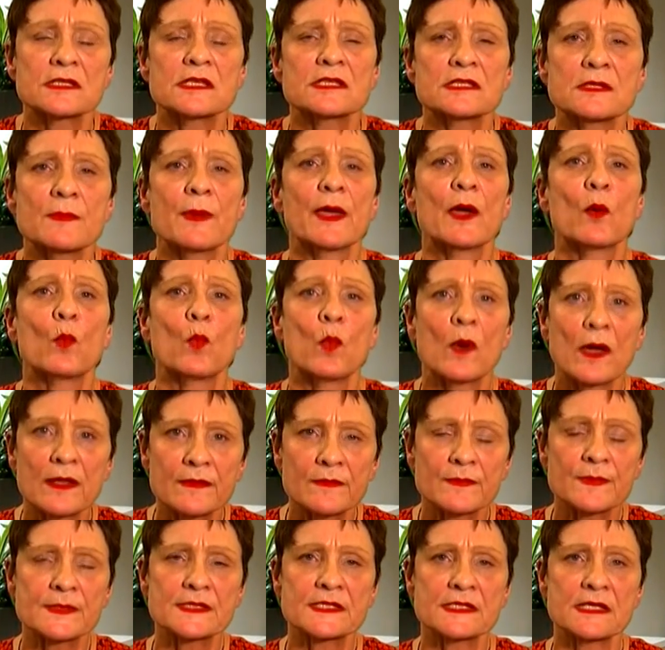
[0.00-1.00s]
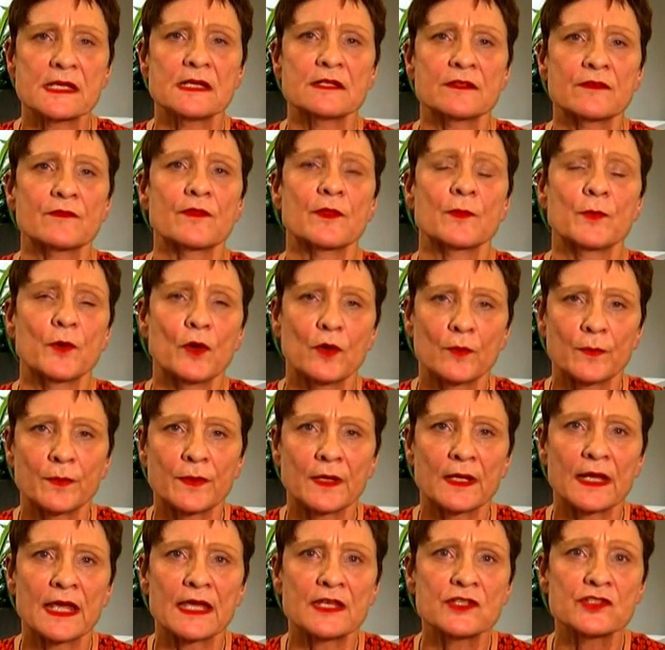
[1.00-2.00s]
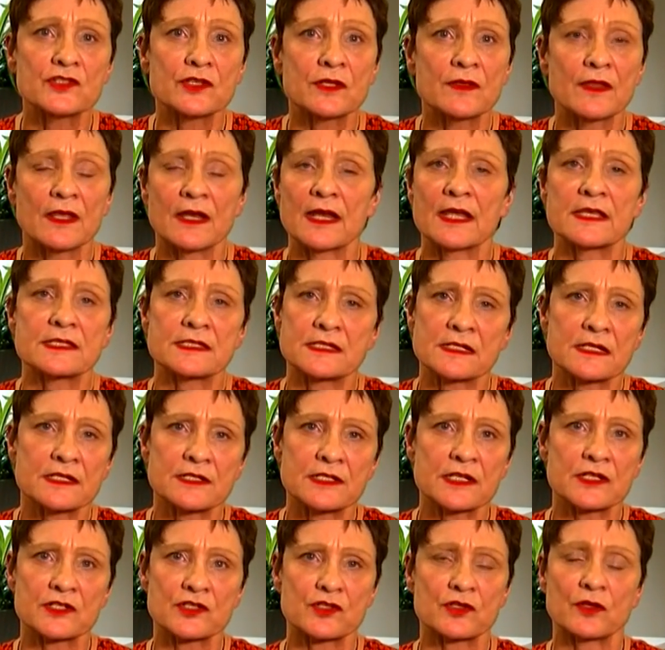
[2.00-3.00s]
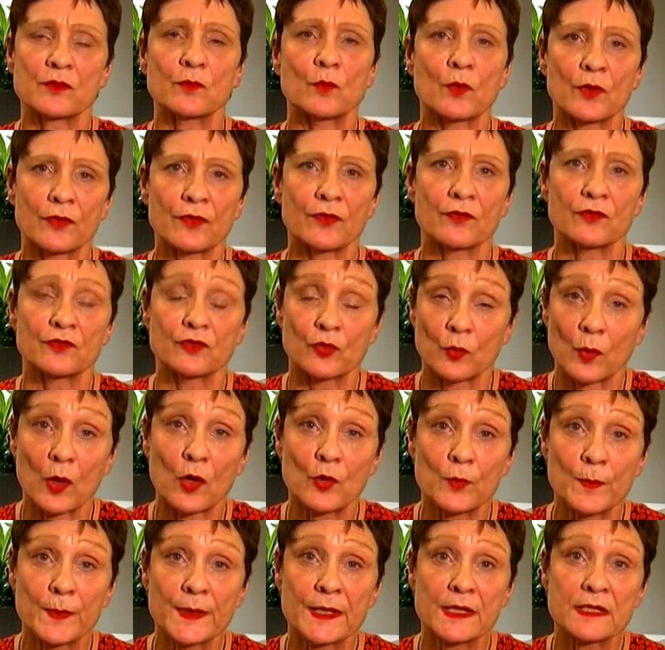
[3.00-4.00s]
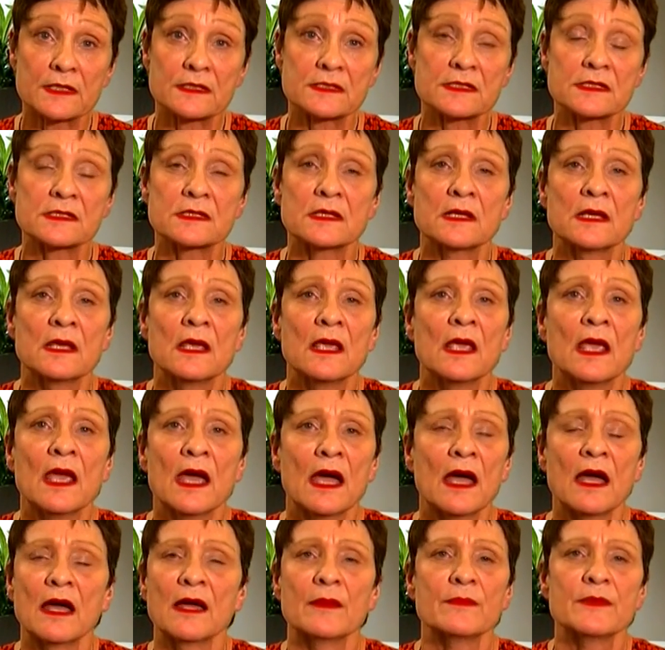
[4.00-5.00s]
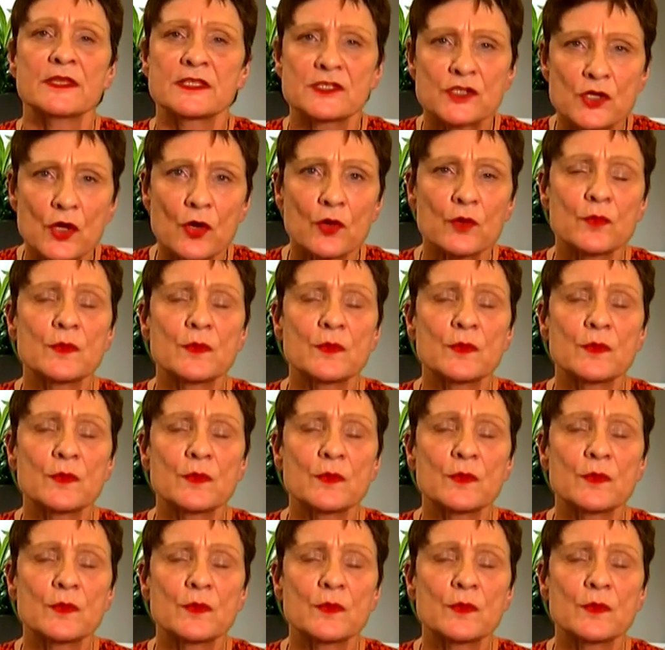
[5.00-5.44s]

there's about 1% of the population that has an addiction with, to opiates. Um, there's no